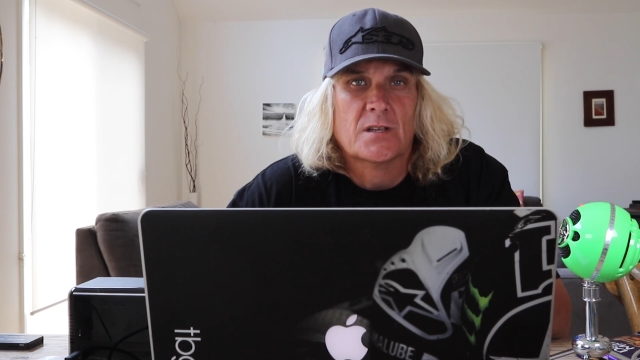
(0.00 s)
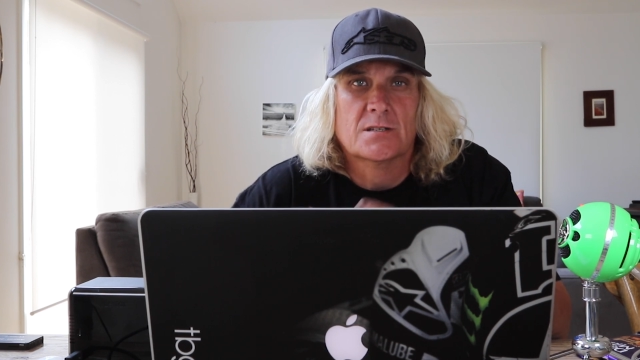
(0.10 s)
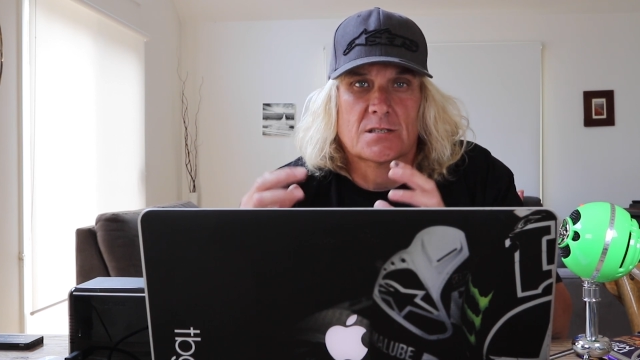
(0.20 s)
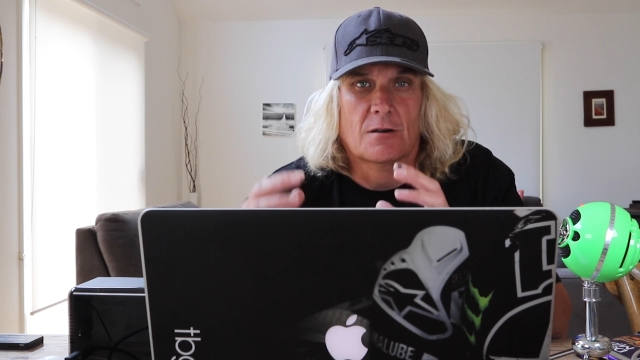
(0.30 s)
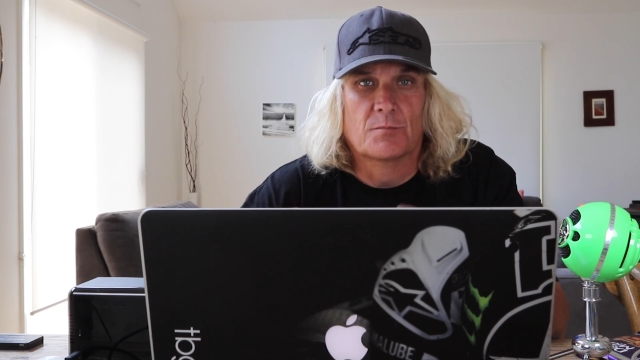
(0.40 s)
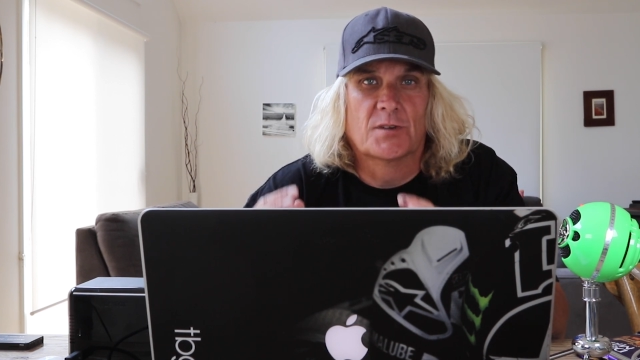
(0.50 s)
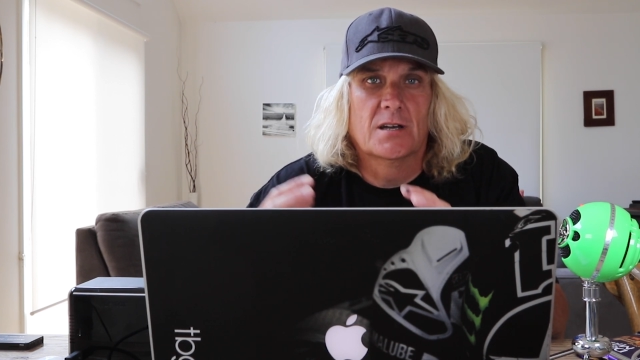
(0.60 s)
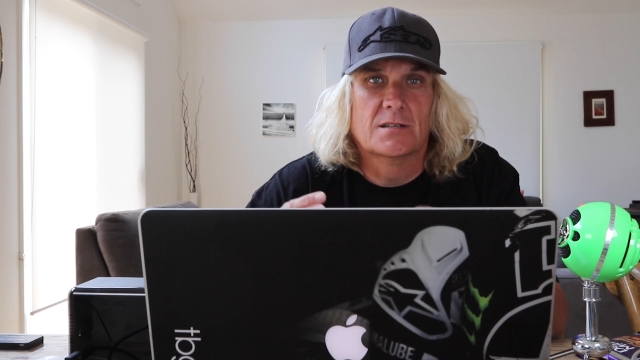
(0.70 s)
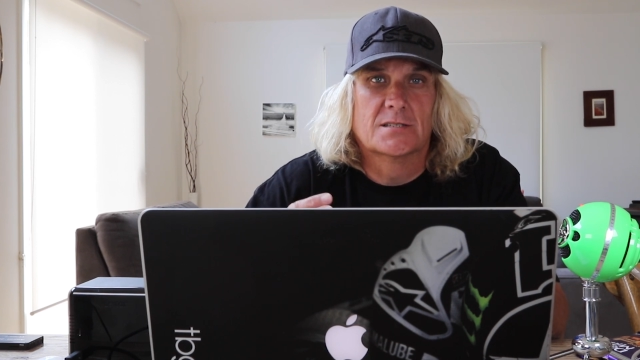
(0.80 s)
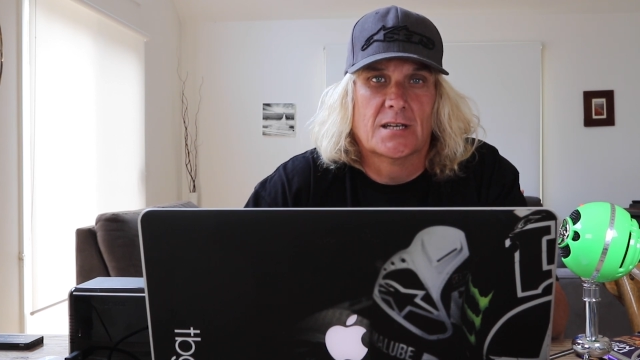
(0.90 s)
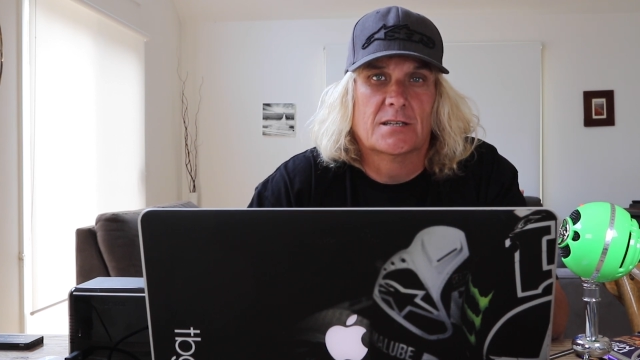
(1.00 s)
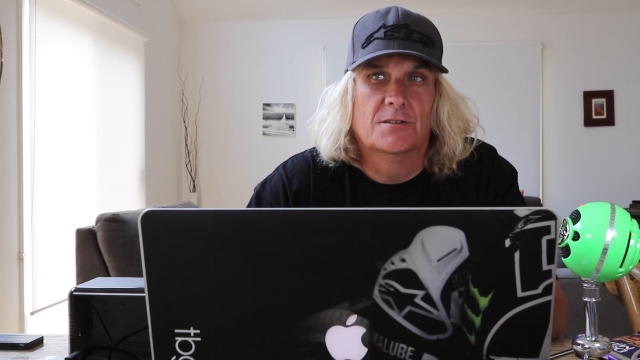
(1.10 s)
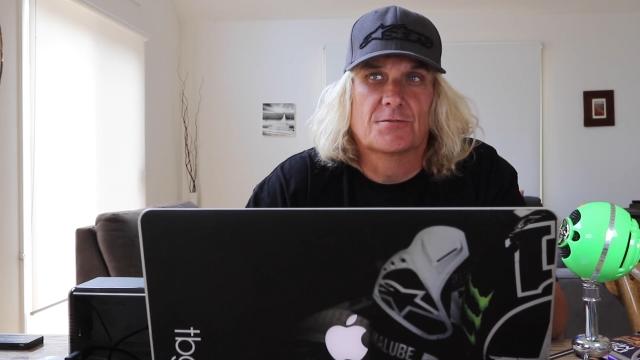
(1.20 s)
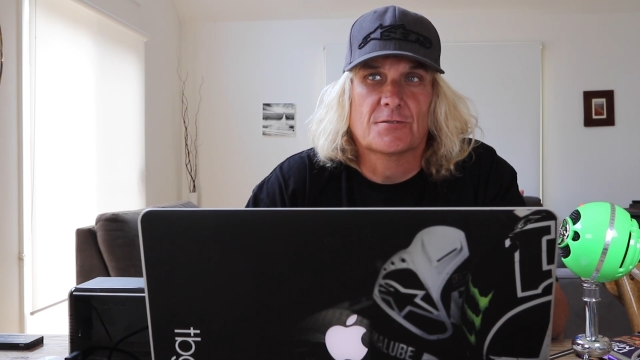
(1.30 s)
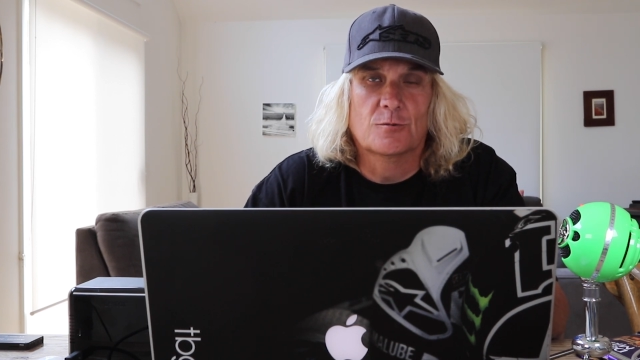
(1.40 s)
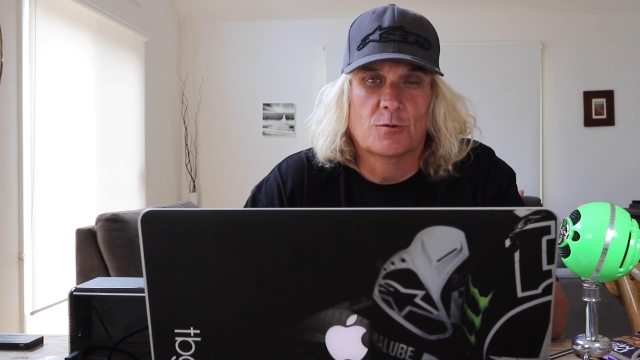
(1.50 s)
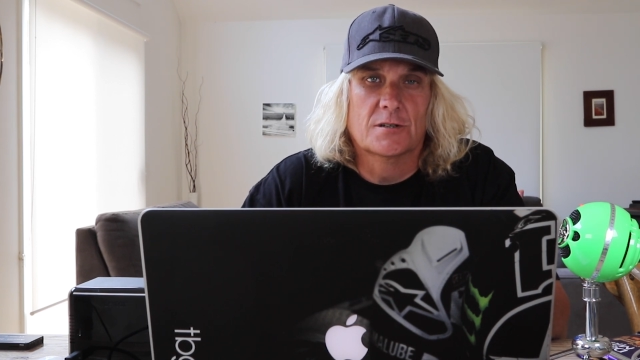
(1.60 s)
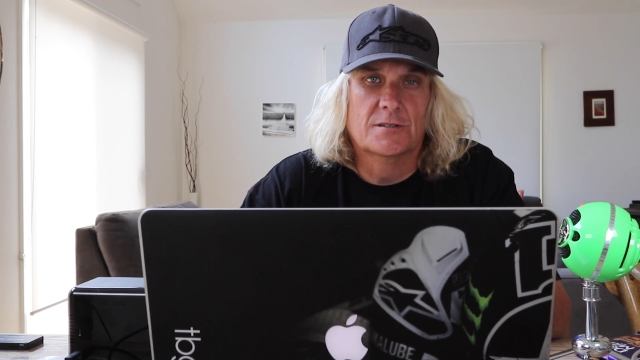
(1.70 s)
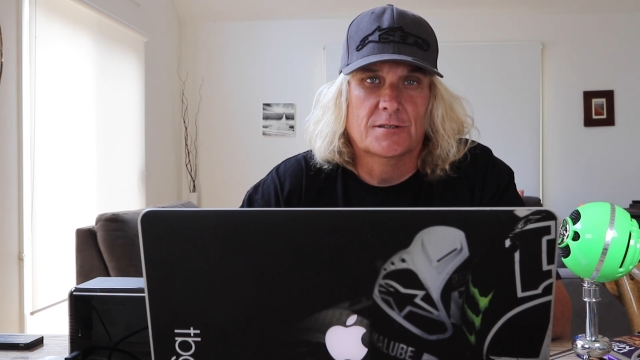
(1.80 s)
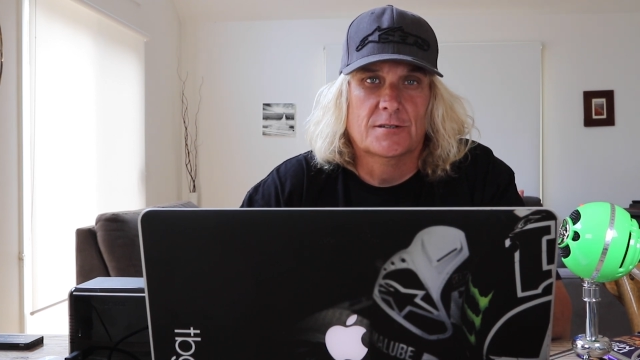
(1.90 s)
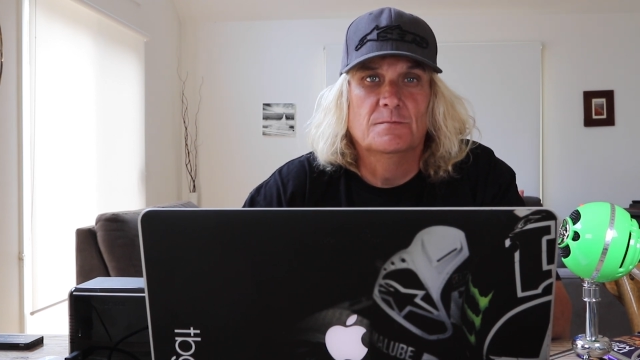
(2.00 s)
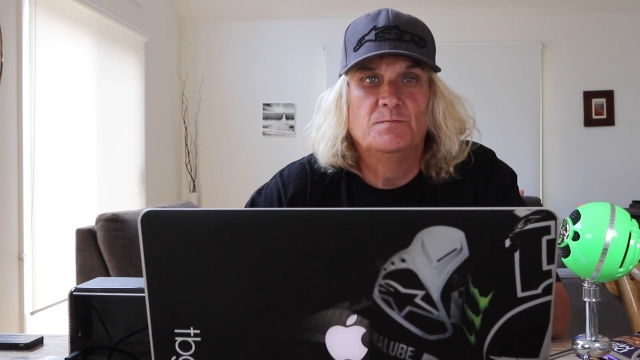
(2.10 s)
So I'm going to take you through what I do.